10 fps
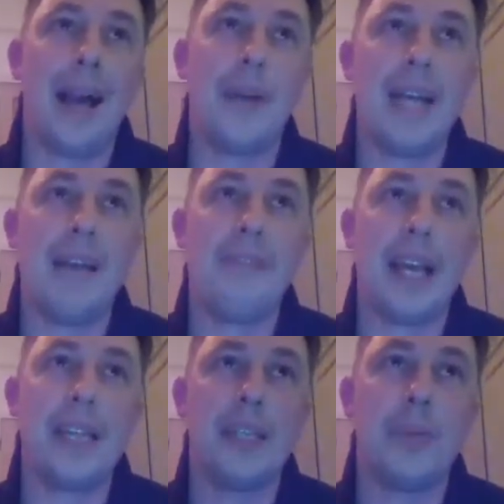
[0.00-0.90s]
we'd
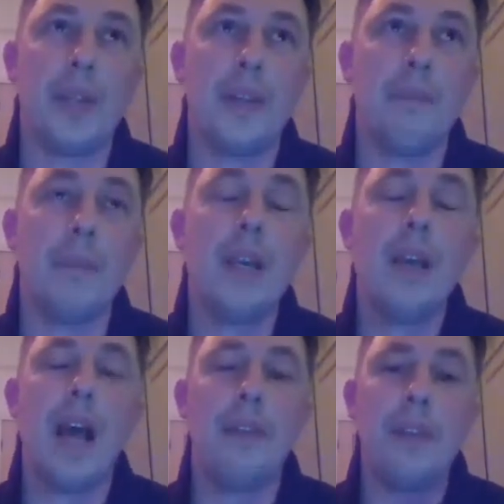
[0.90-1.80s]
navigated with them.
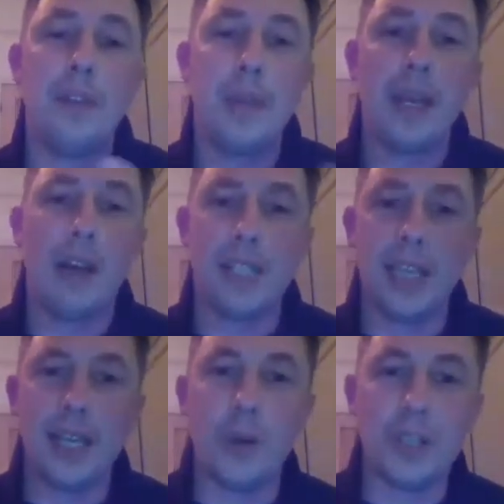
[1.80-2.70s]
And then the big
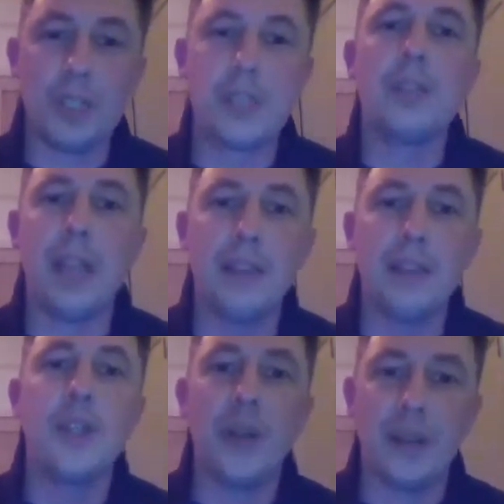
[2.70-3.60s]
idea was that
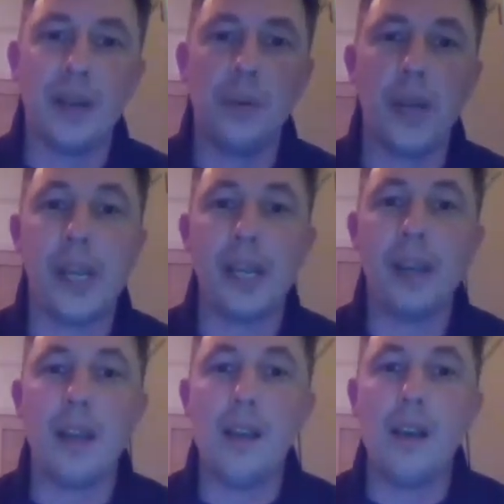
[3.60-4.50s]
during that week,
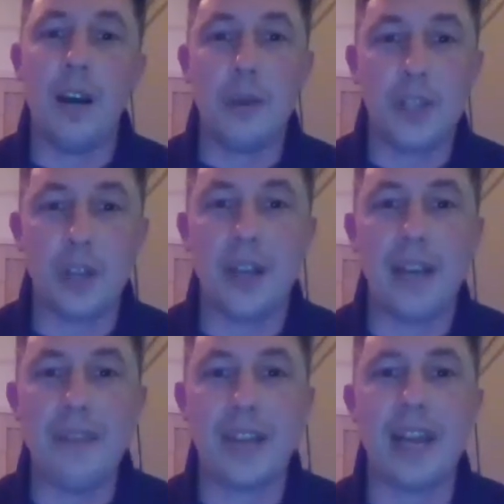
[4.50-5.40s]
I would try and
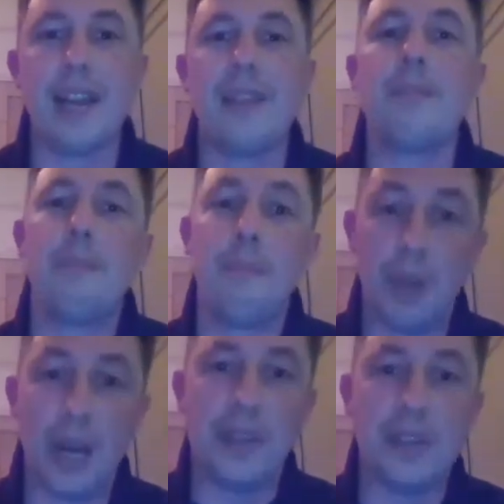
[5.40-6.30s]
navigate
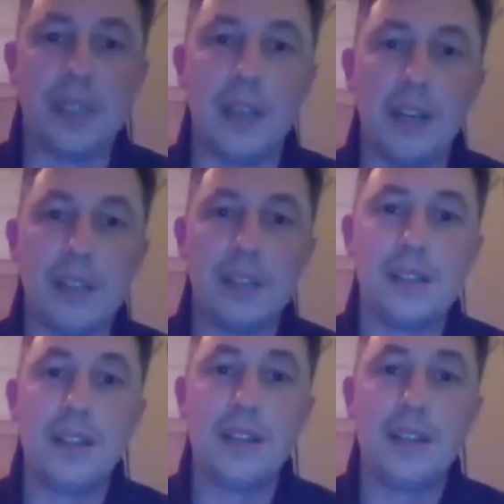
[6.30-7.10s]
by the stars